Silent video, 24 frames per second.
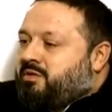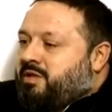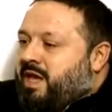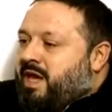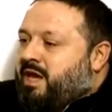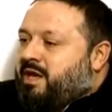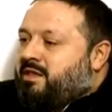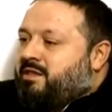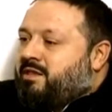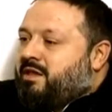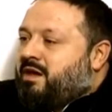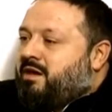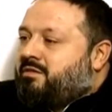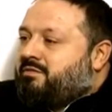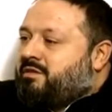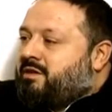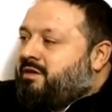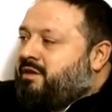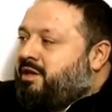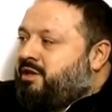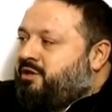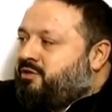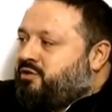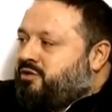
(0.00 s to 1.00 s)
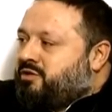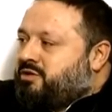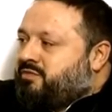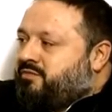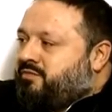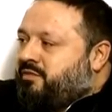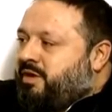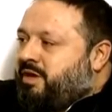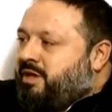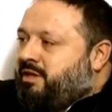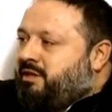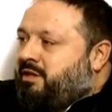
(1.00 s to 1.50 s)
protects their religious
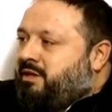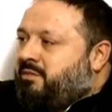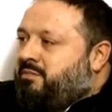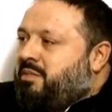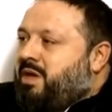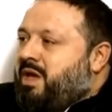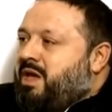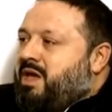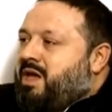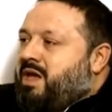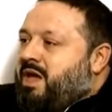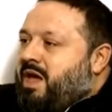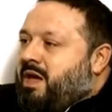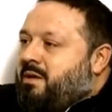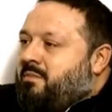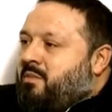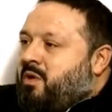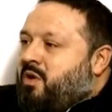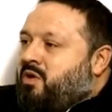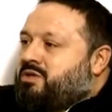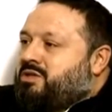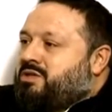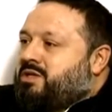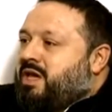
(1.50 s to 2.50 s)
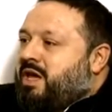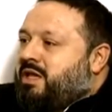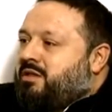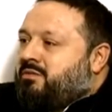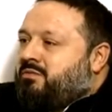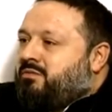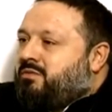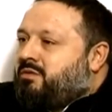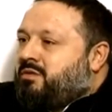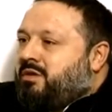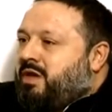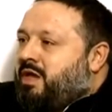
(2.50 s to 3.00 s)
freedom, a mosque
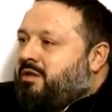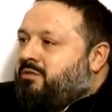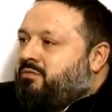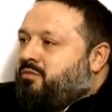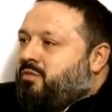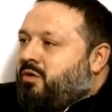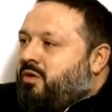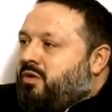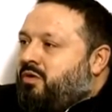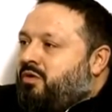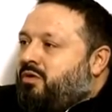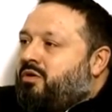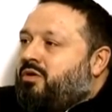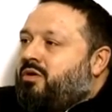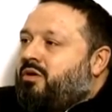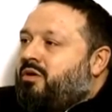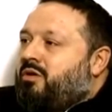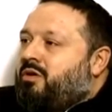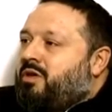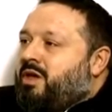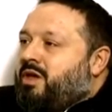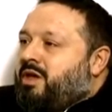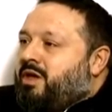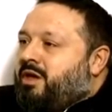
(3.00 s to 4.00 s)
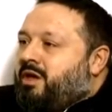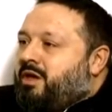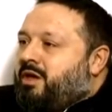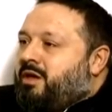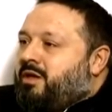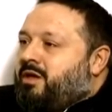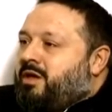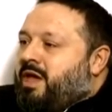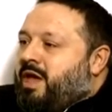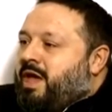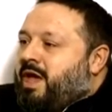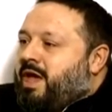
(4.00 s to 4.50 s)
can work
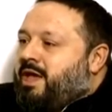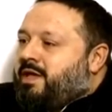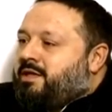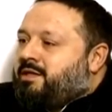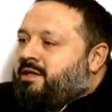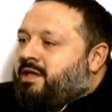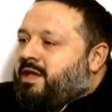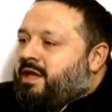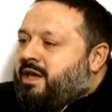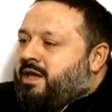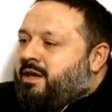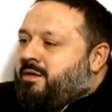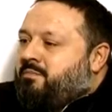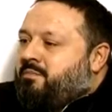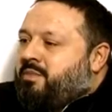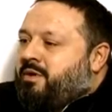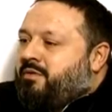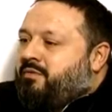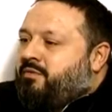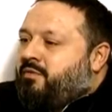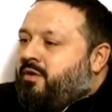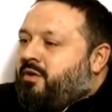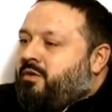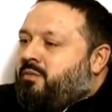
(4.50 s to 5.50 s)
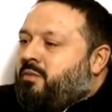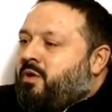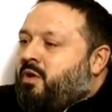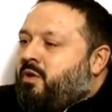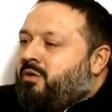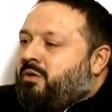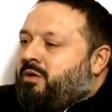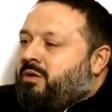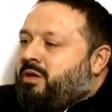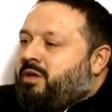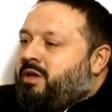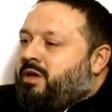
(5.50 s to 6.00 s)
and perform
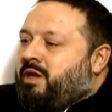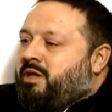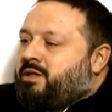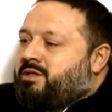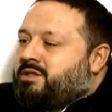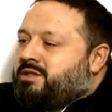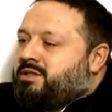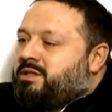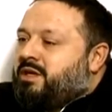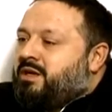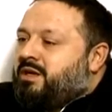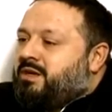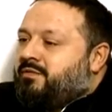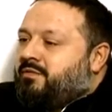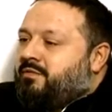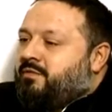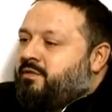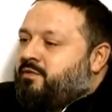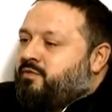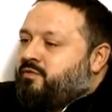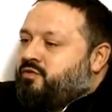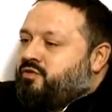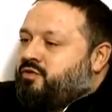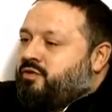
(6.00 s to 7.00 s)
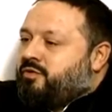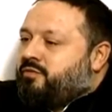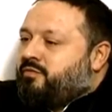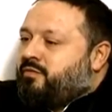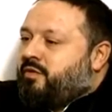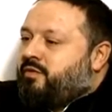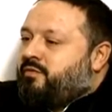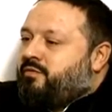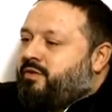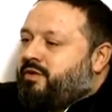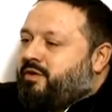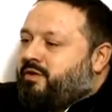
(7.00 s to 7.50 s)
all its function
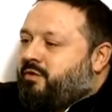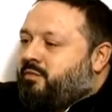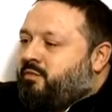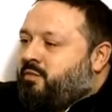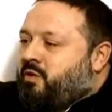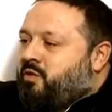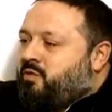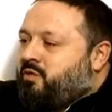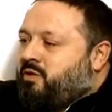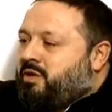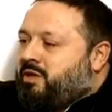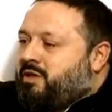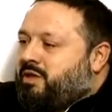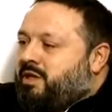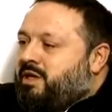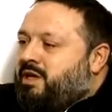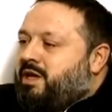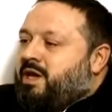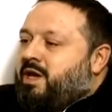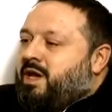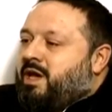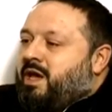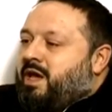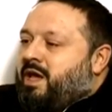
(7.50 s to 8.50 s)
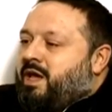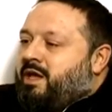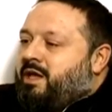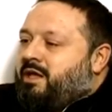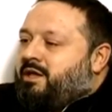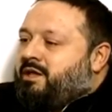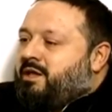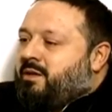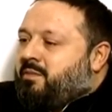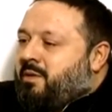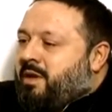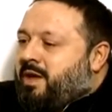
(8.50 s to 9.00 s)
for the community
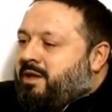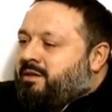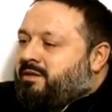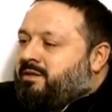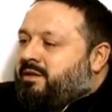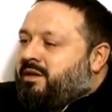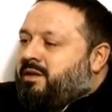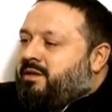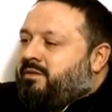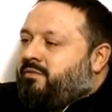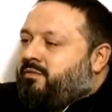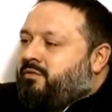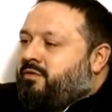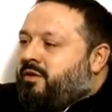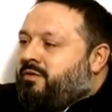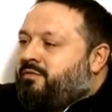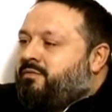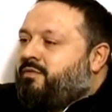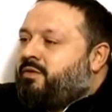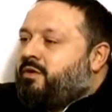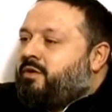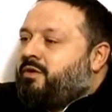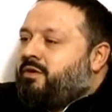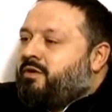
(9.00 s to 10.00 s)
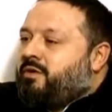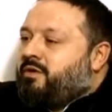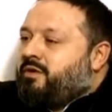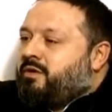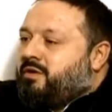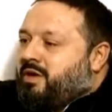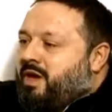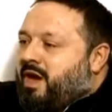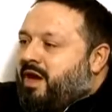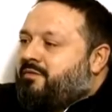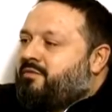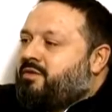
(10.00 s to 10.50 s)
independently from the
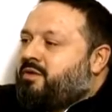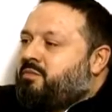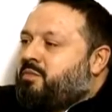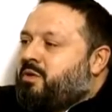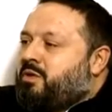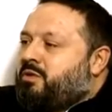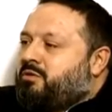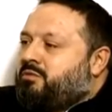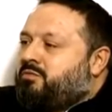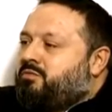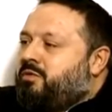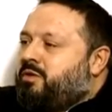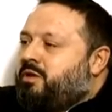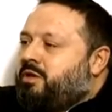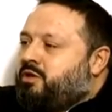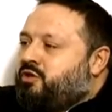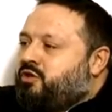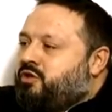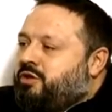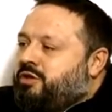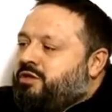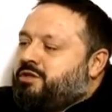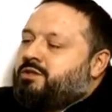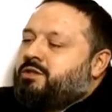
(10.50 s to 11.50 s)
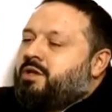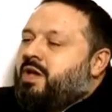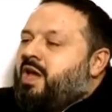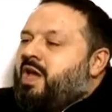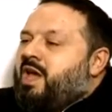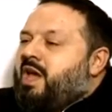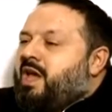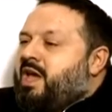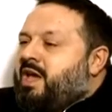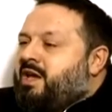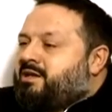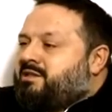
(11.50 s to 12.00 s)
government, which is
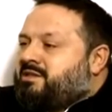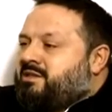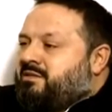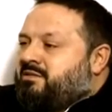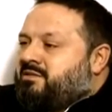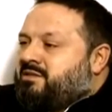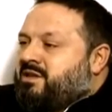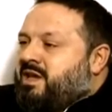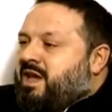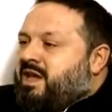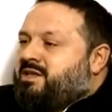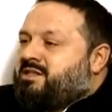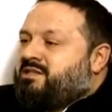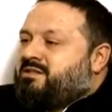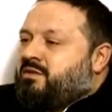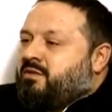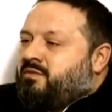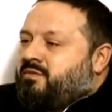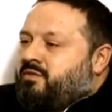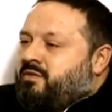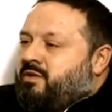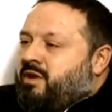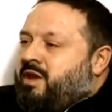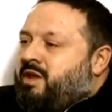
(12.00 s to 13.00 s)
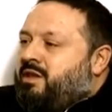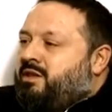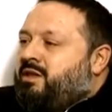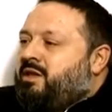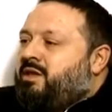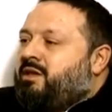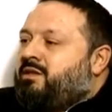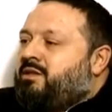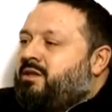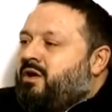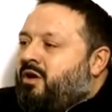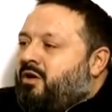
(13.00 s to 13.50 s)
exercise
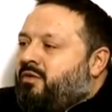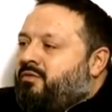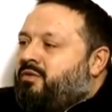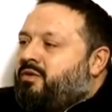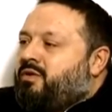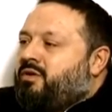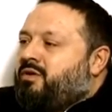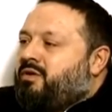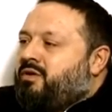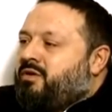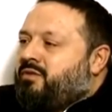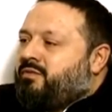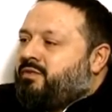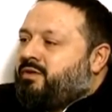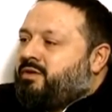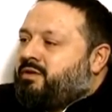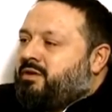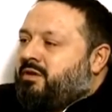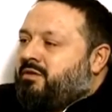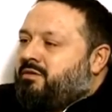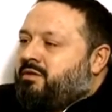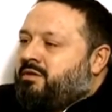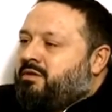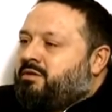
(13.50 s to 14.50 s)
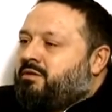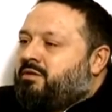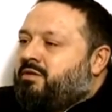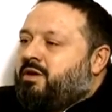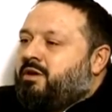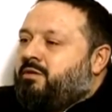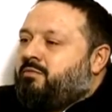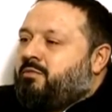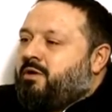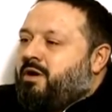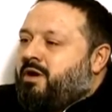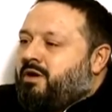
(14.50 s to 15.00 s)
sovereignty over the
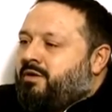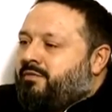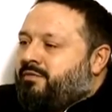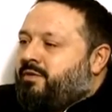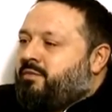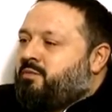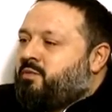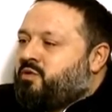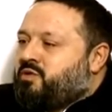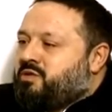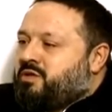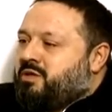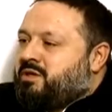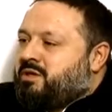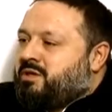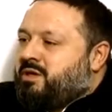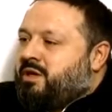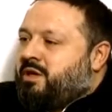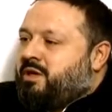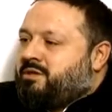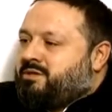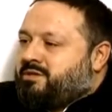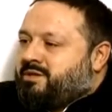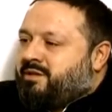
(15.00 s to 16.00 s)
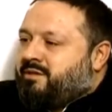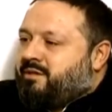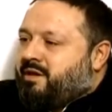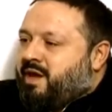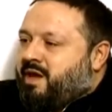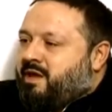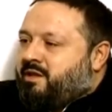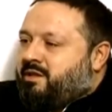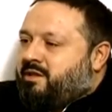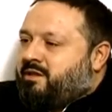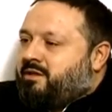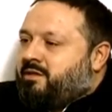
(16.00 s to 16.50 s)
territory where the mosque is
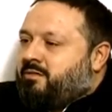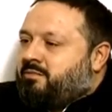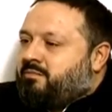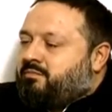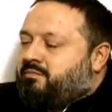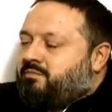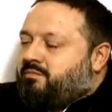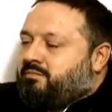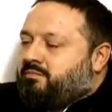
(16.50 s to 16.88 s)
located.